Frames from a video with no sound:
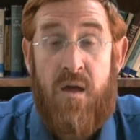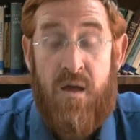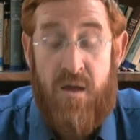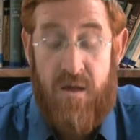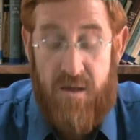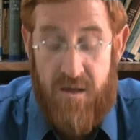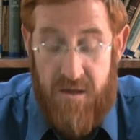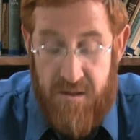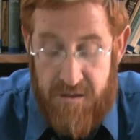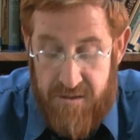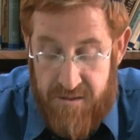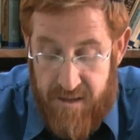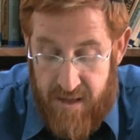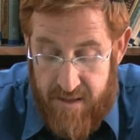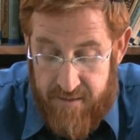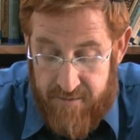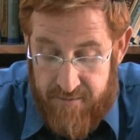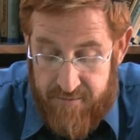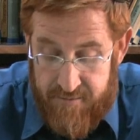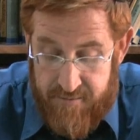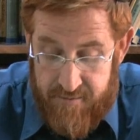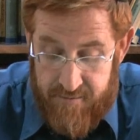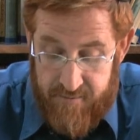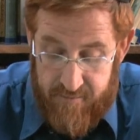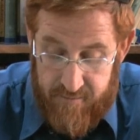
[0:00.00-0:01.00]
He
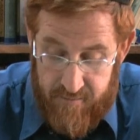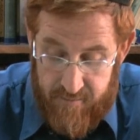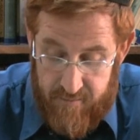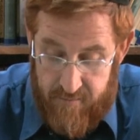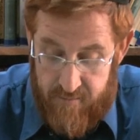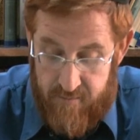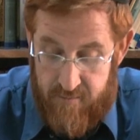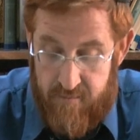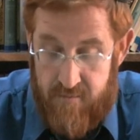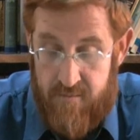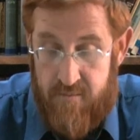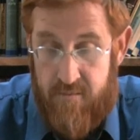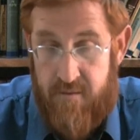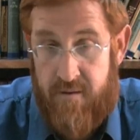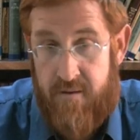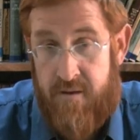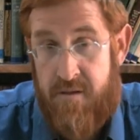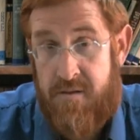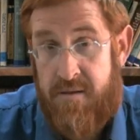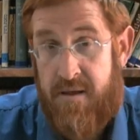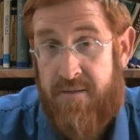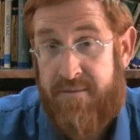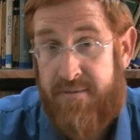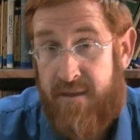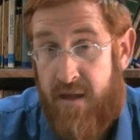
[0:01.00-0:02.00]
sent
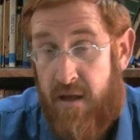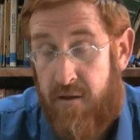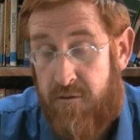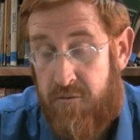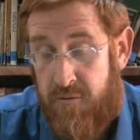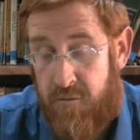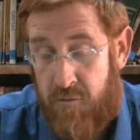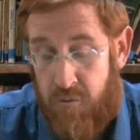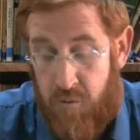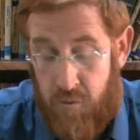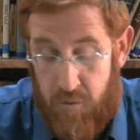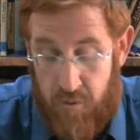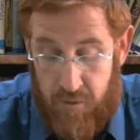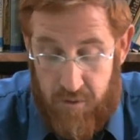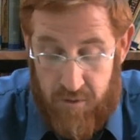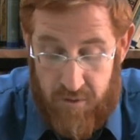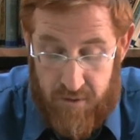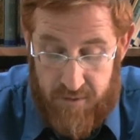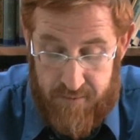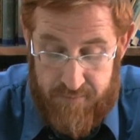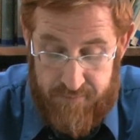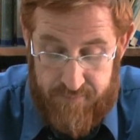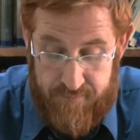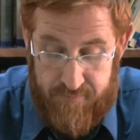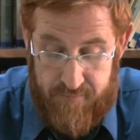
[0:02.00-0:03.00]
out to
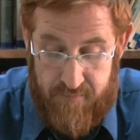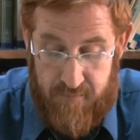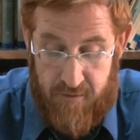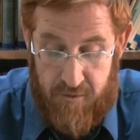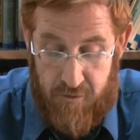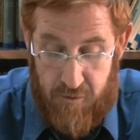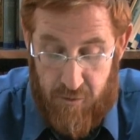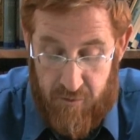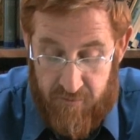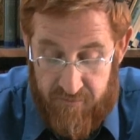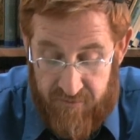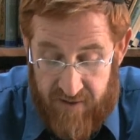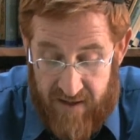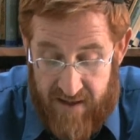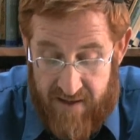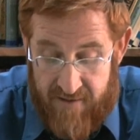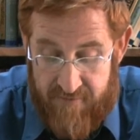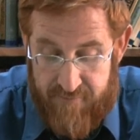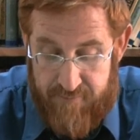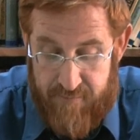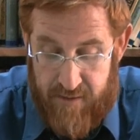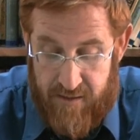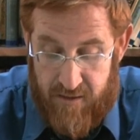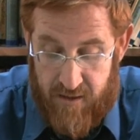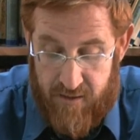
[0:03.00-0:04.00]
call
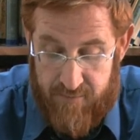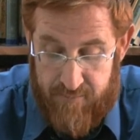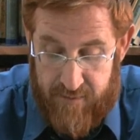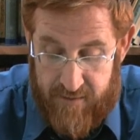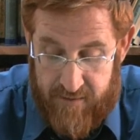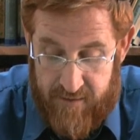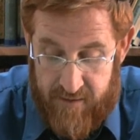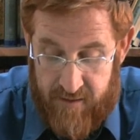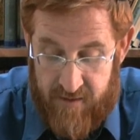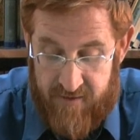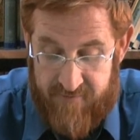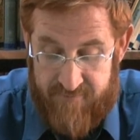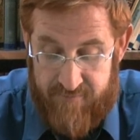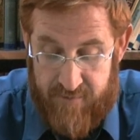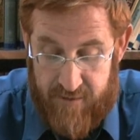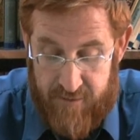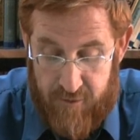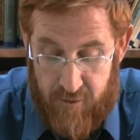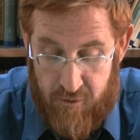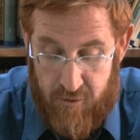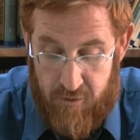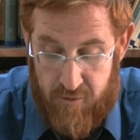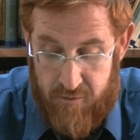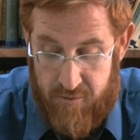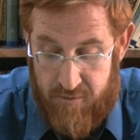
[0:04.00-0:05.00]
Yovav, Melech king of
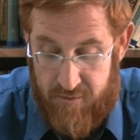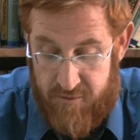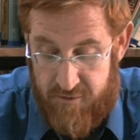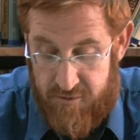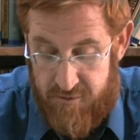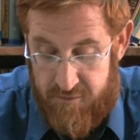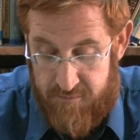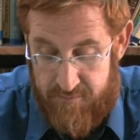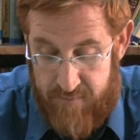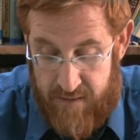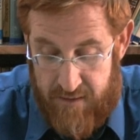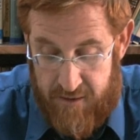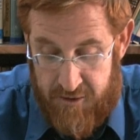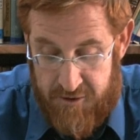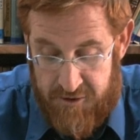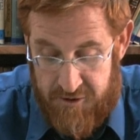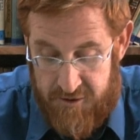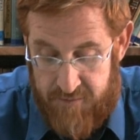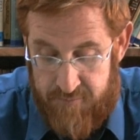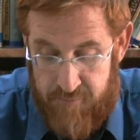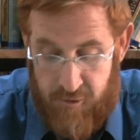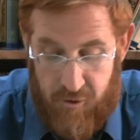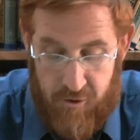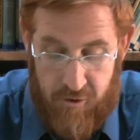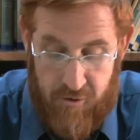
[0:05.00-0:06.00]
Madon, Melech
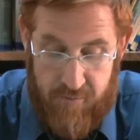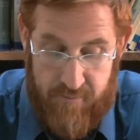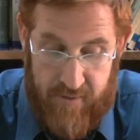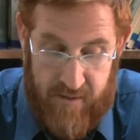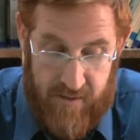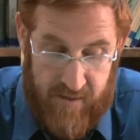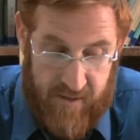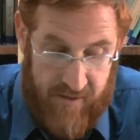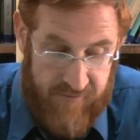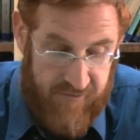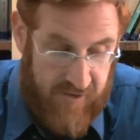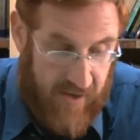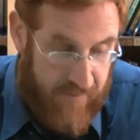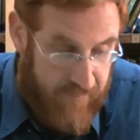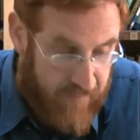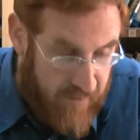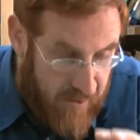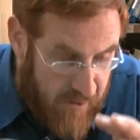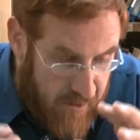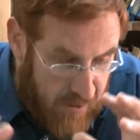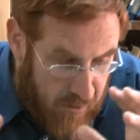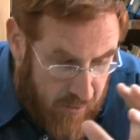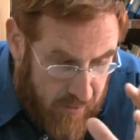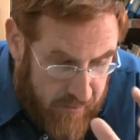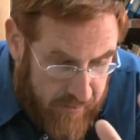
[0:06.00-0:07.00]
Shimron, Melech Achshaf.
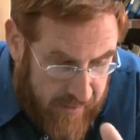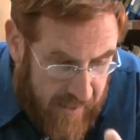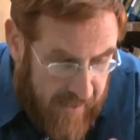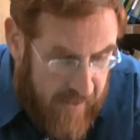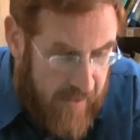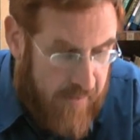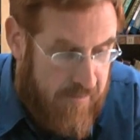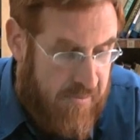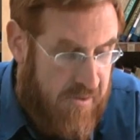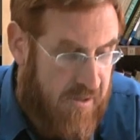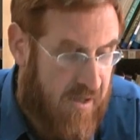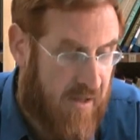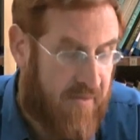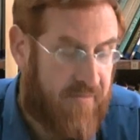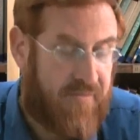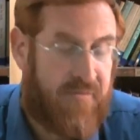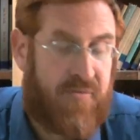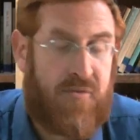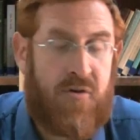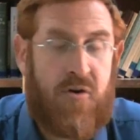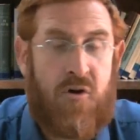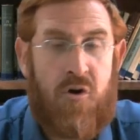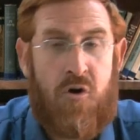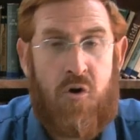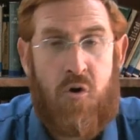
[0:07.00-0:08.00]
He's getting himself
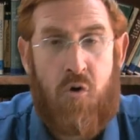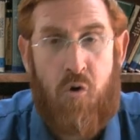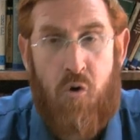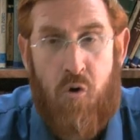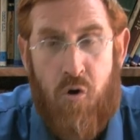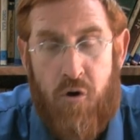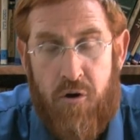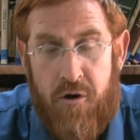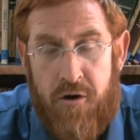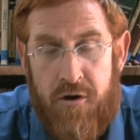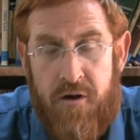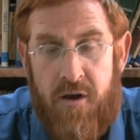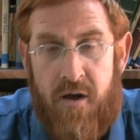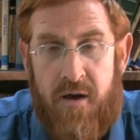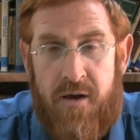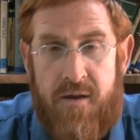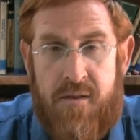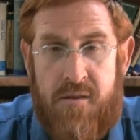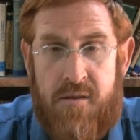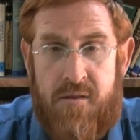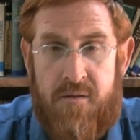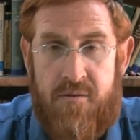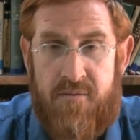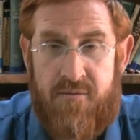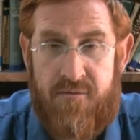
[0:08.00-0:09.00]

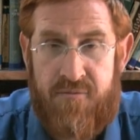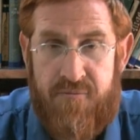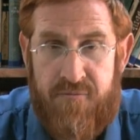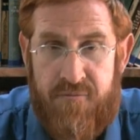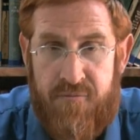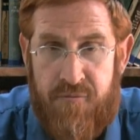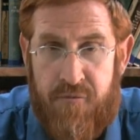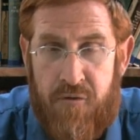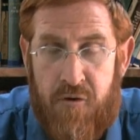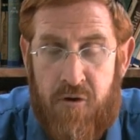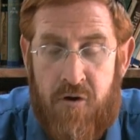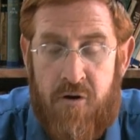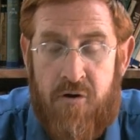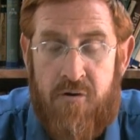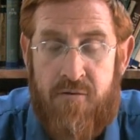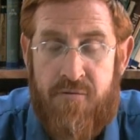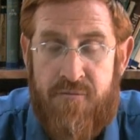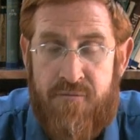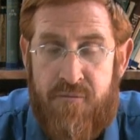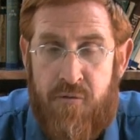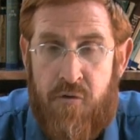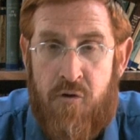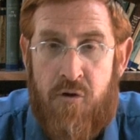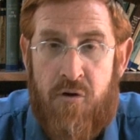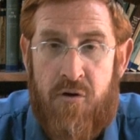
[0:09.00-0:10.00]
organized
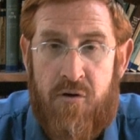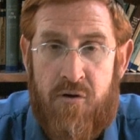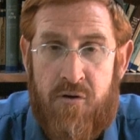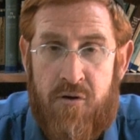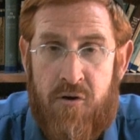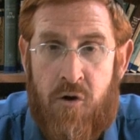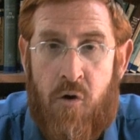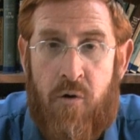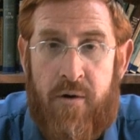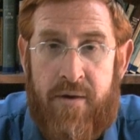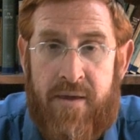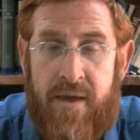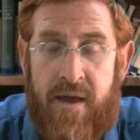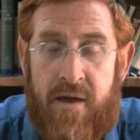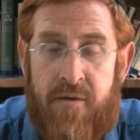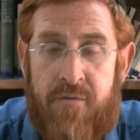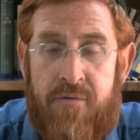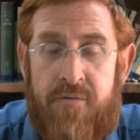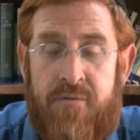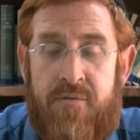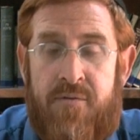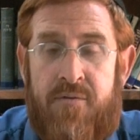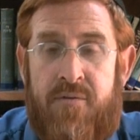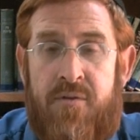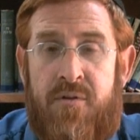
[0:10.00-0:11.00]
for going
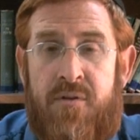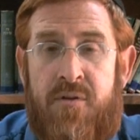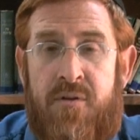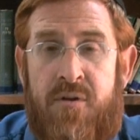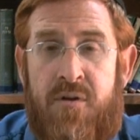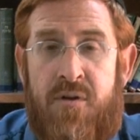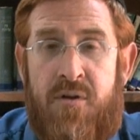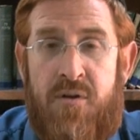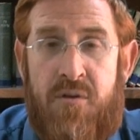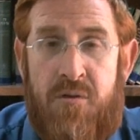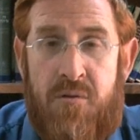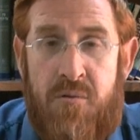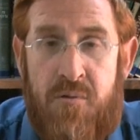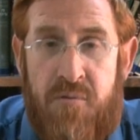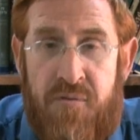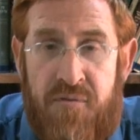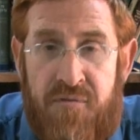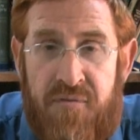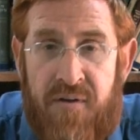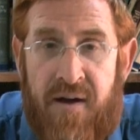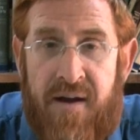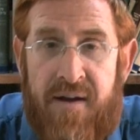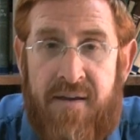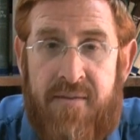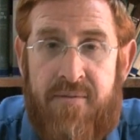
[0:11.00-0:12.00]
out to
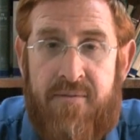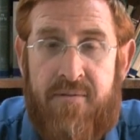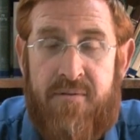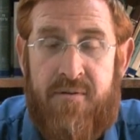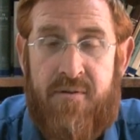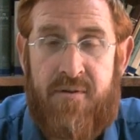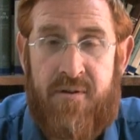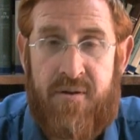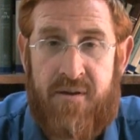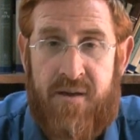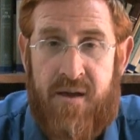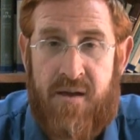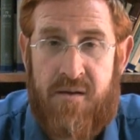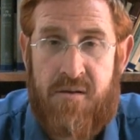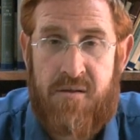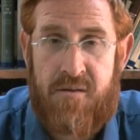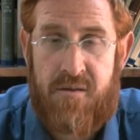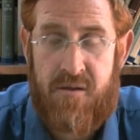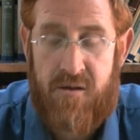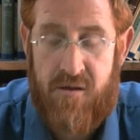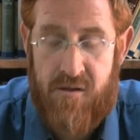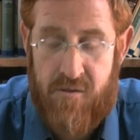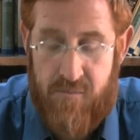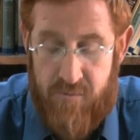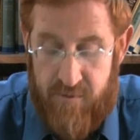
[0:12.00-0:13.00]
fight against
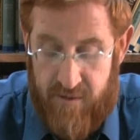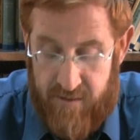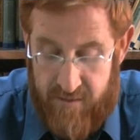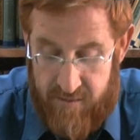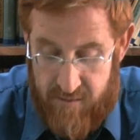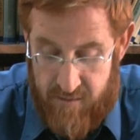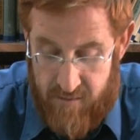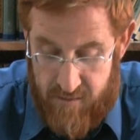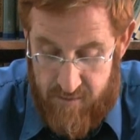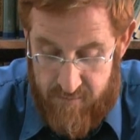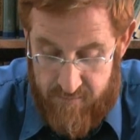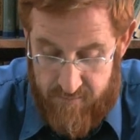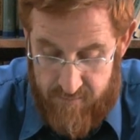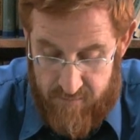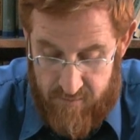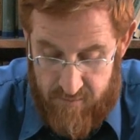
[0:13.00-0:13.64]
the Israelites.